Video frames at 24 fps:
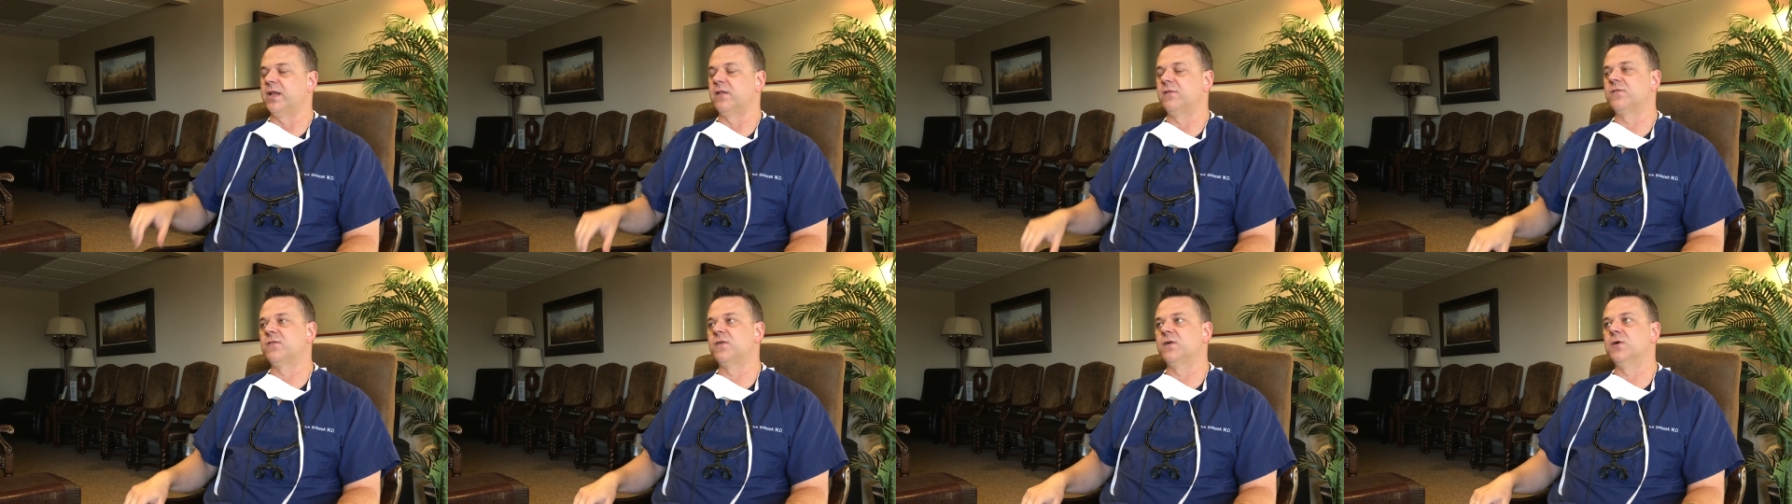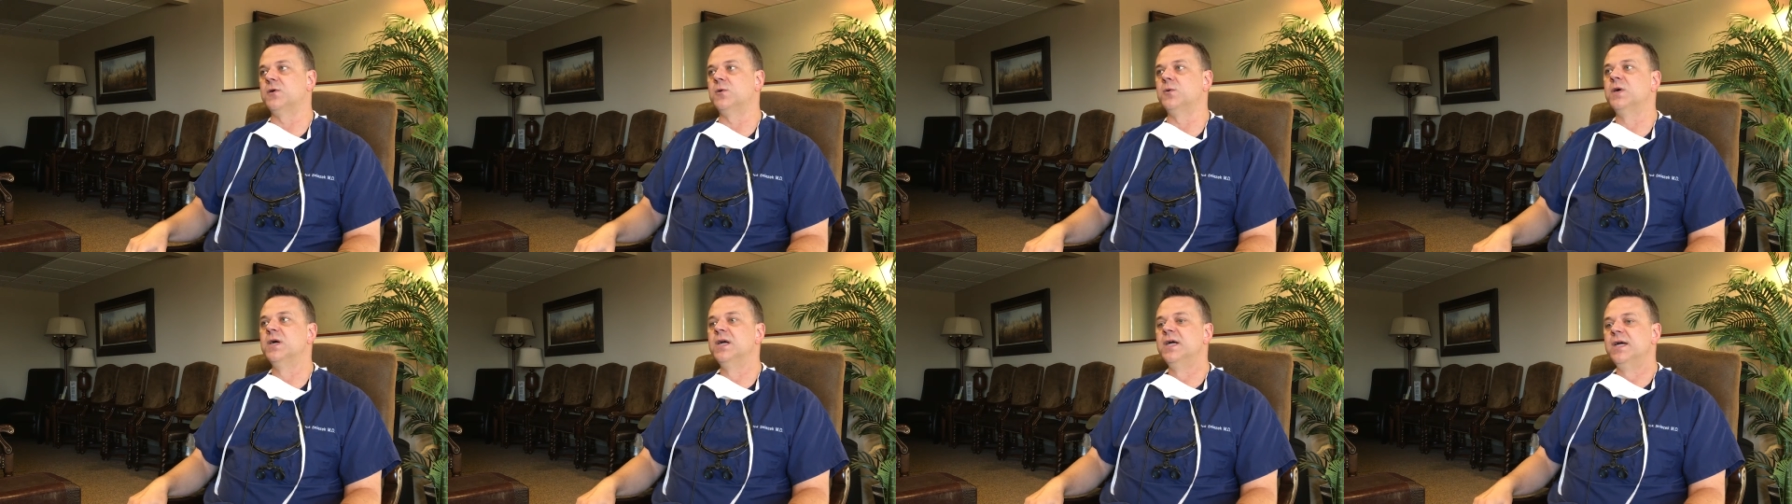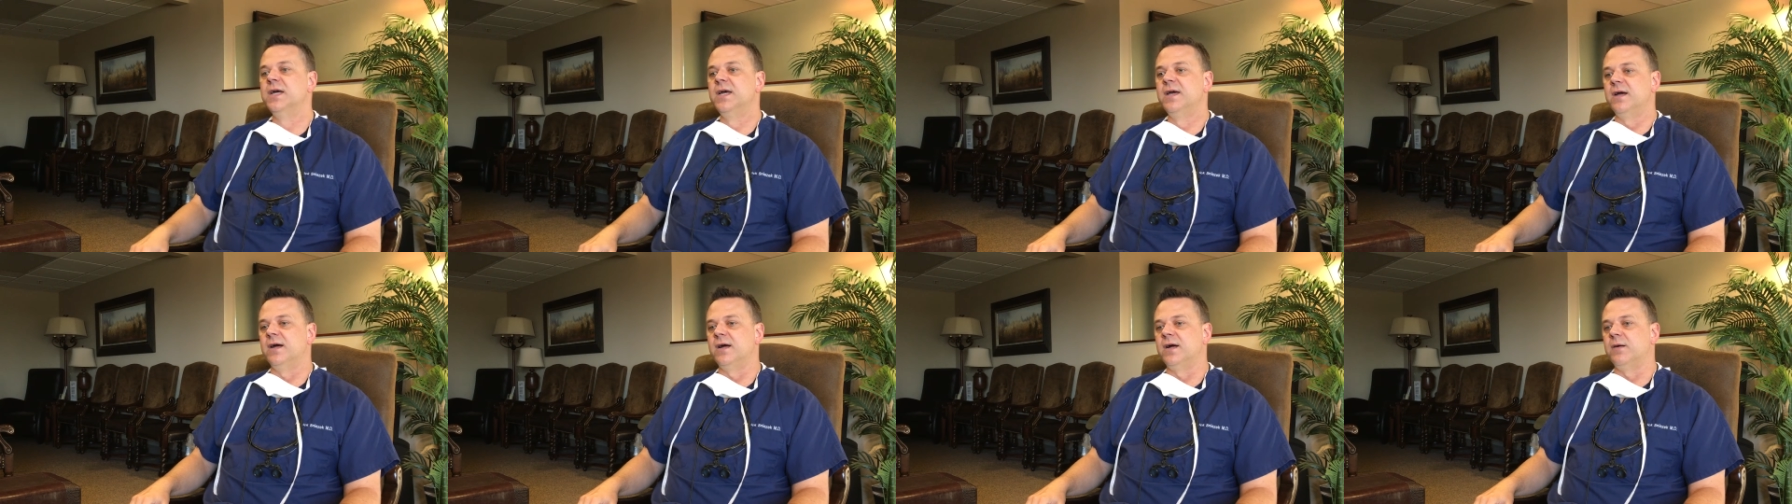And so
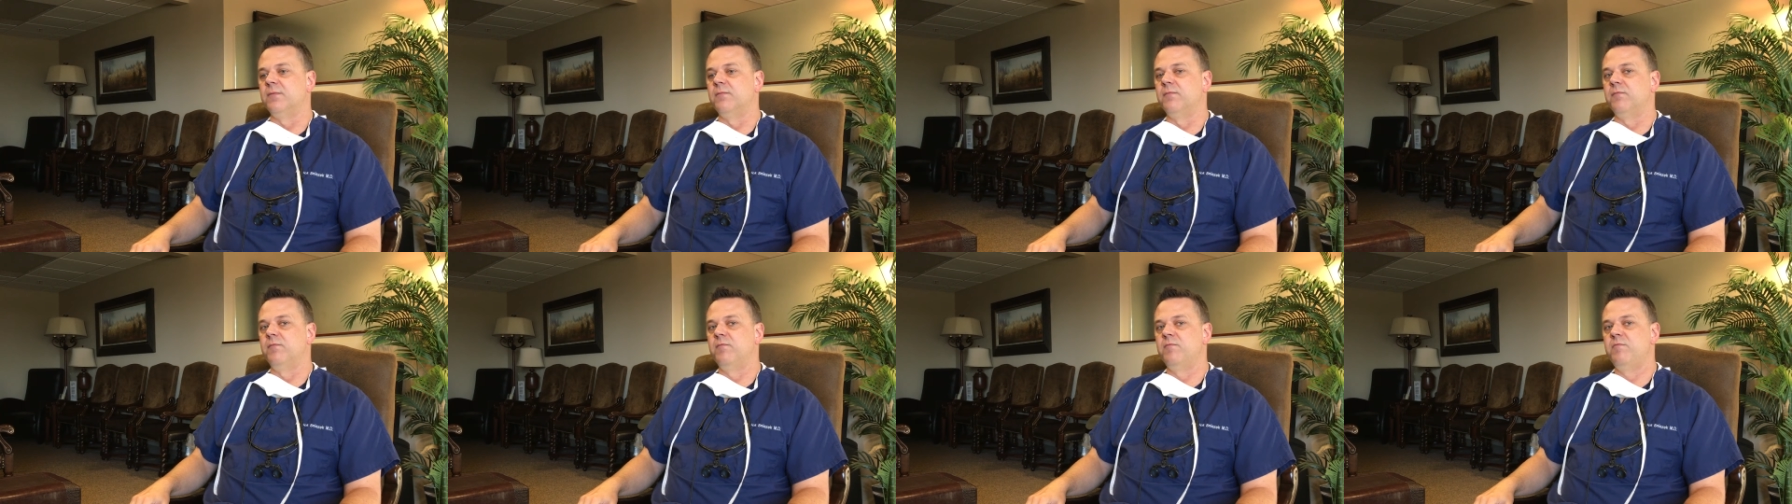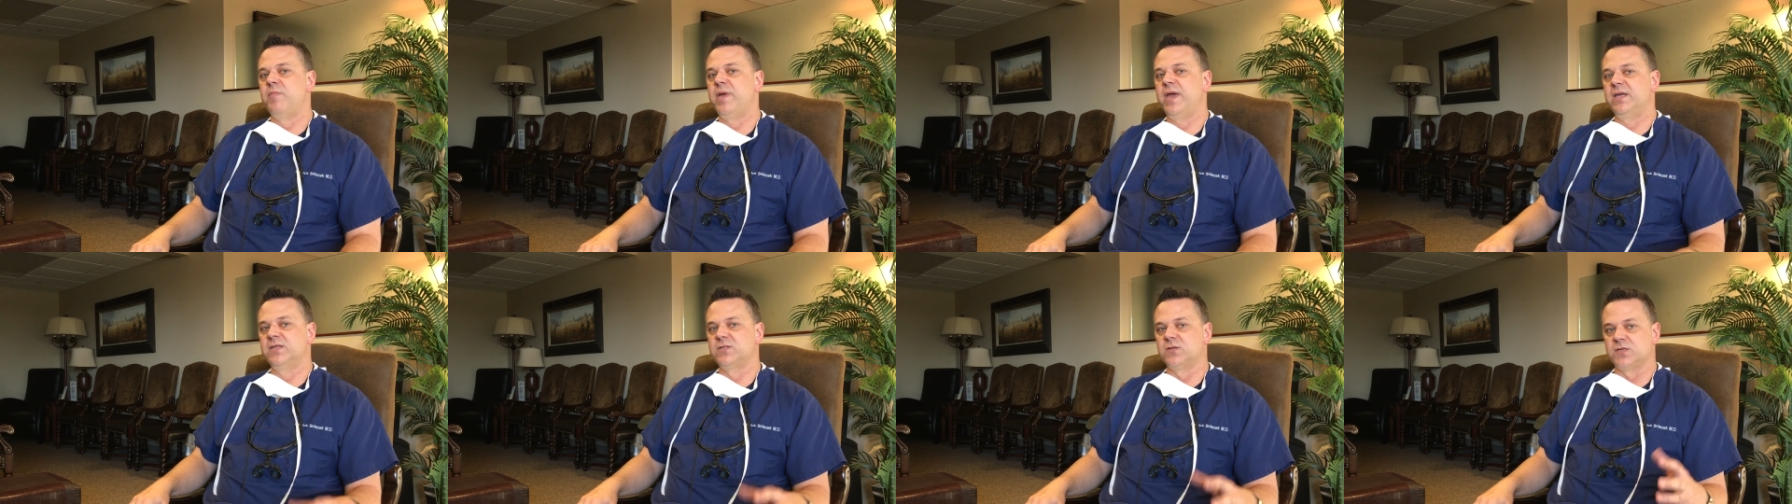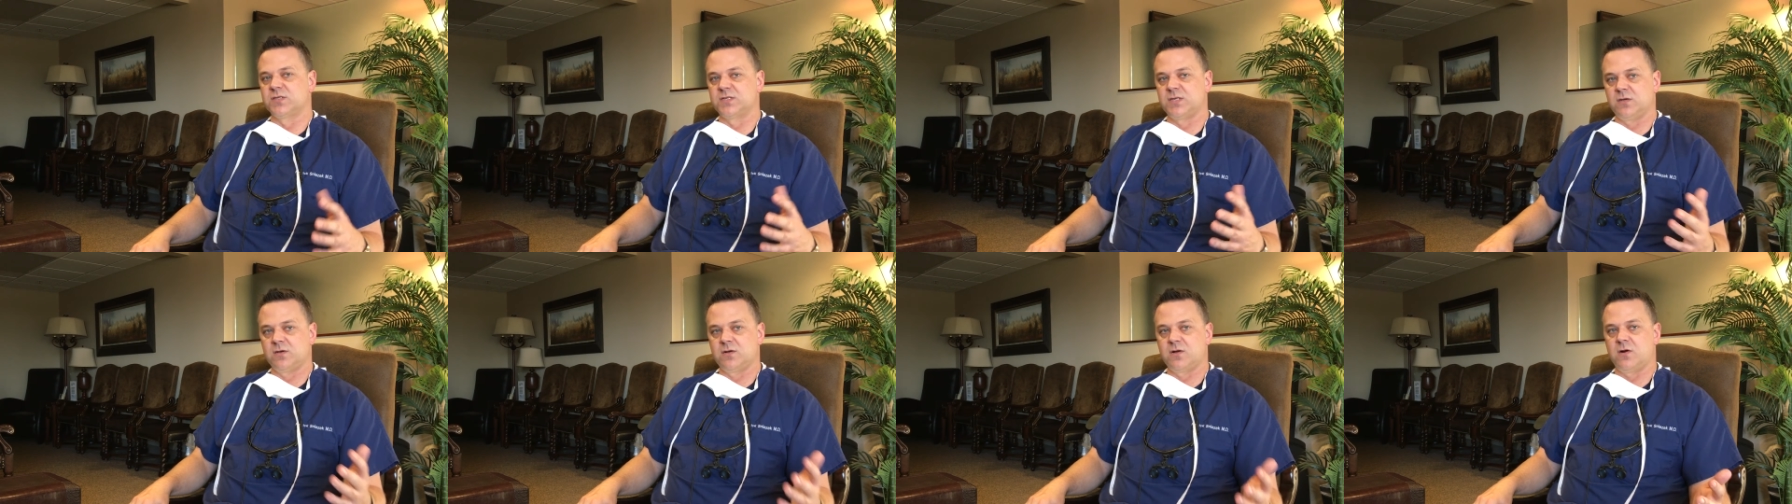um, basal
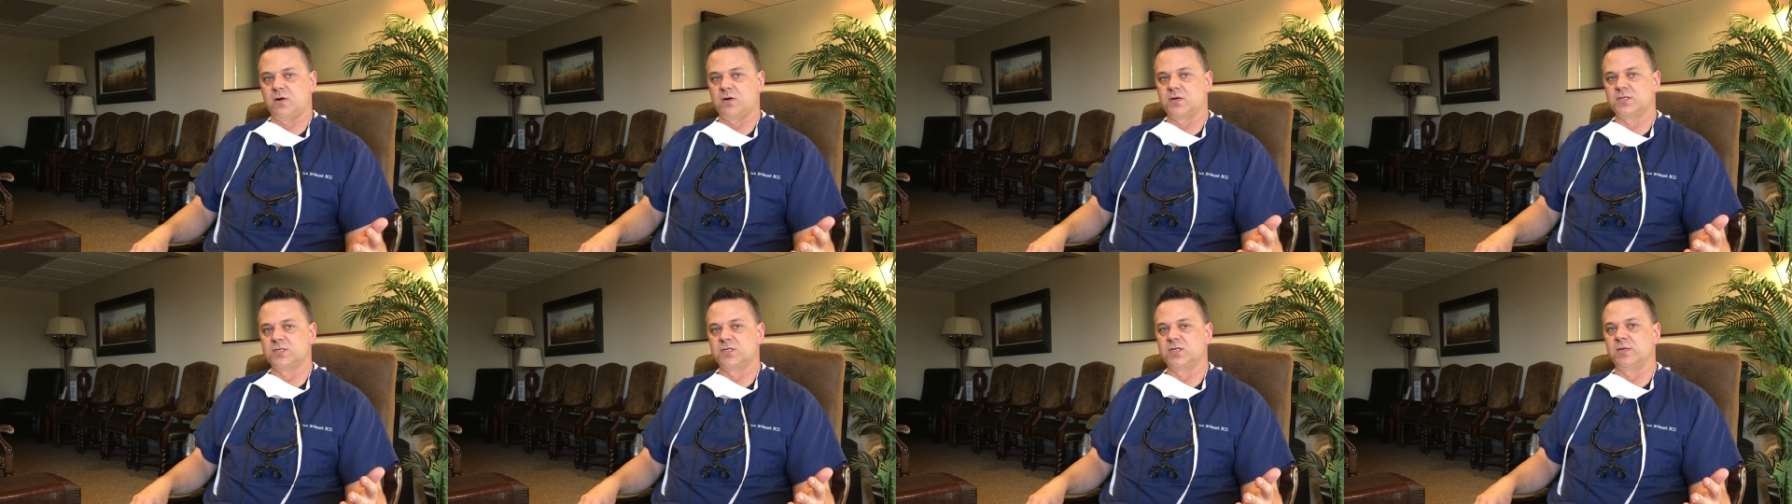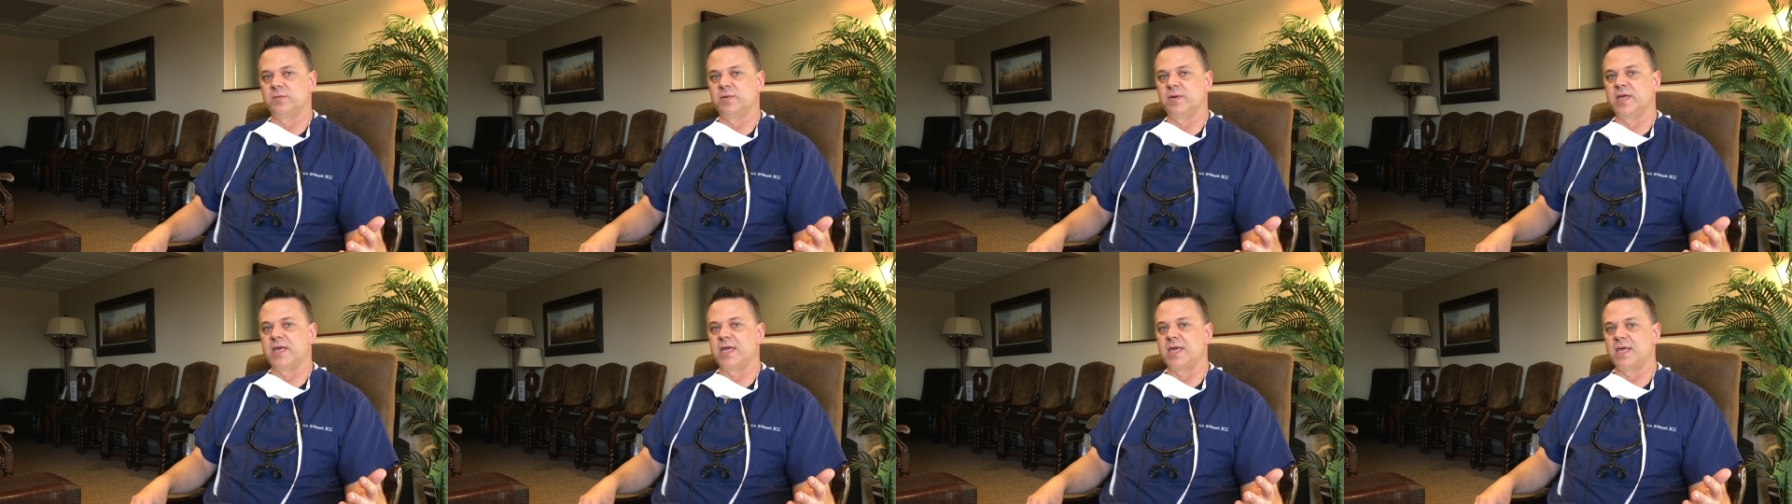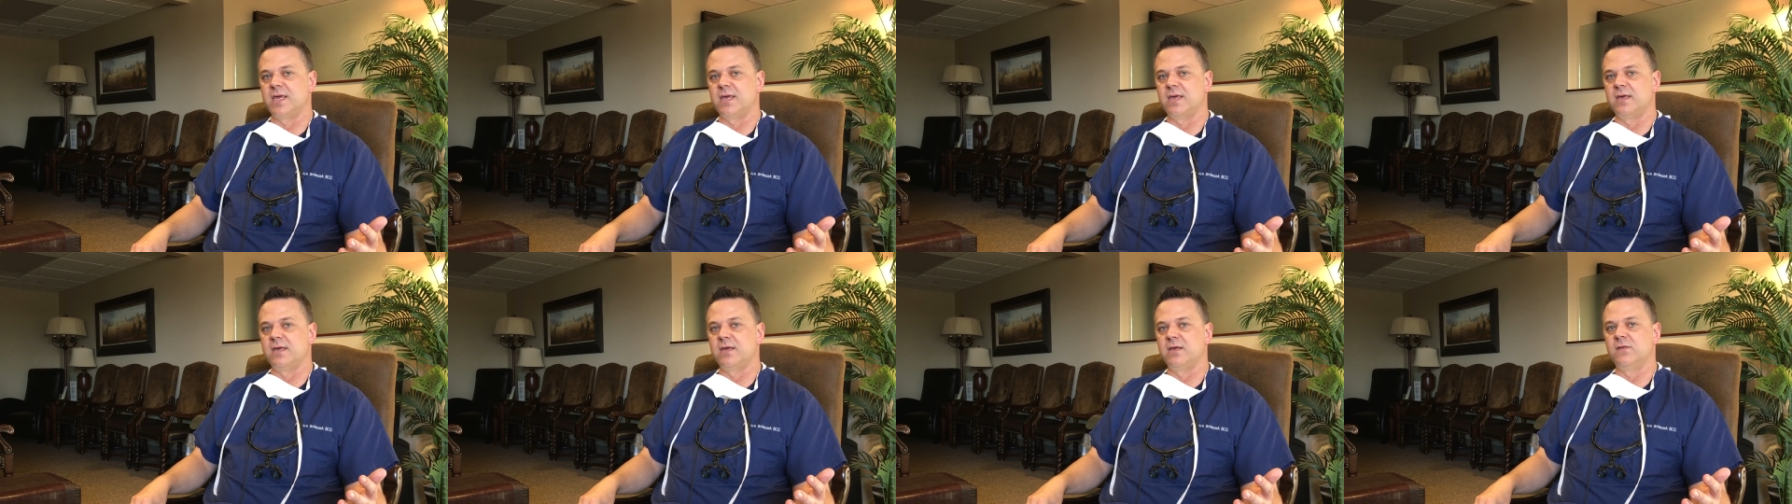cell carcinoma
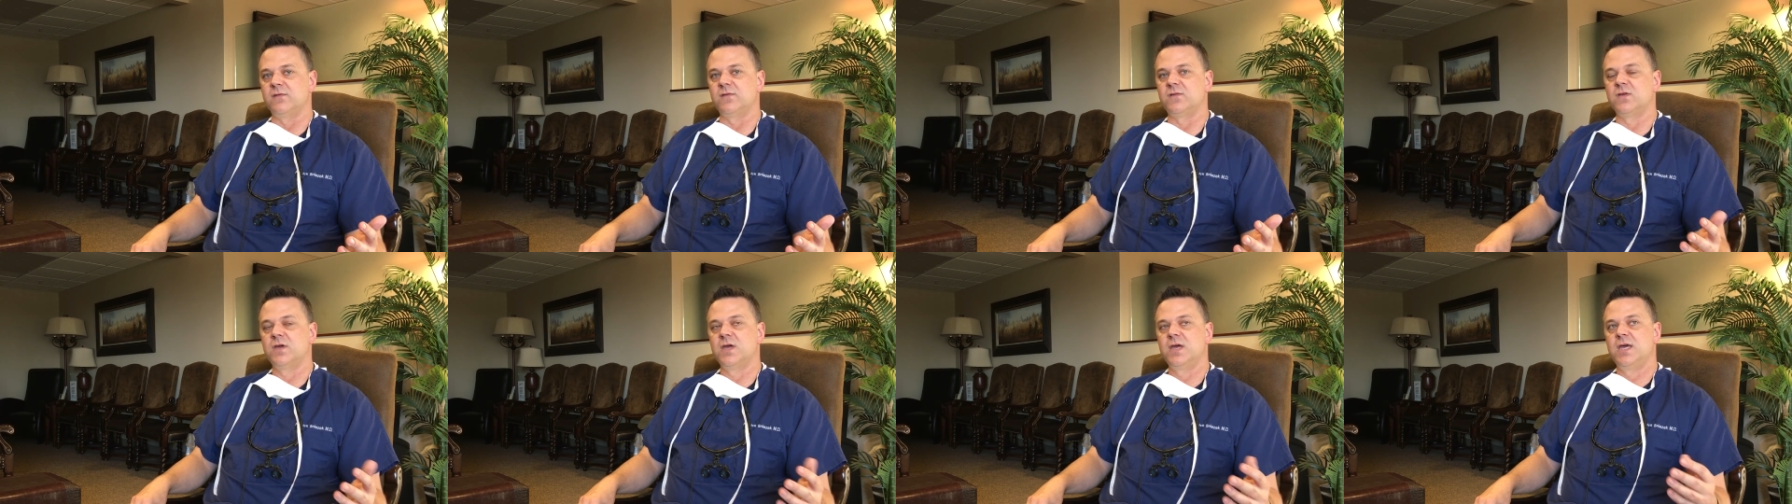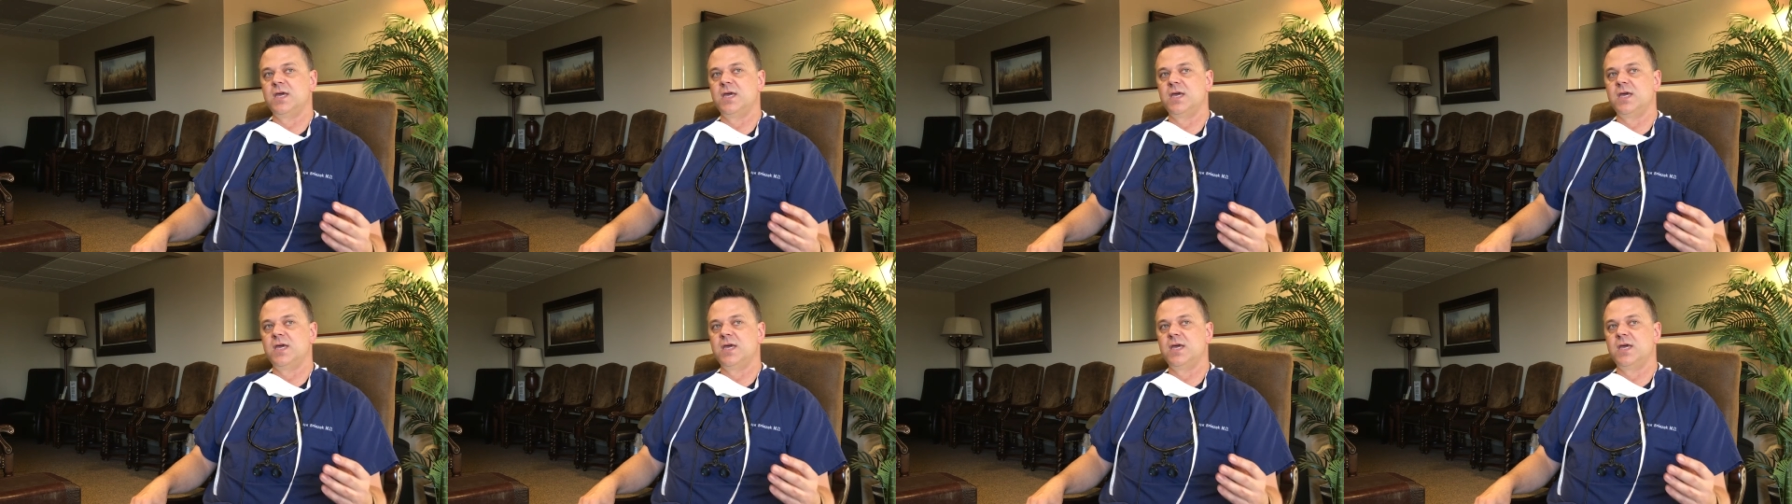is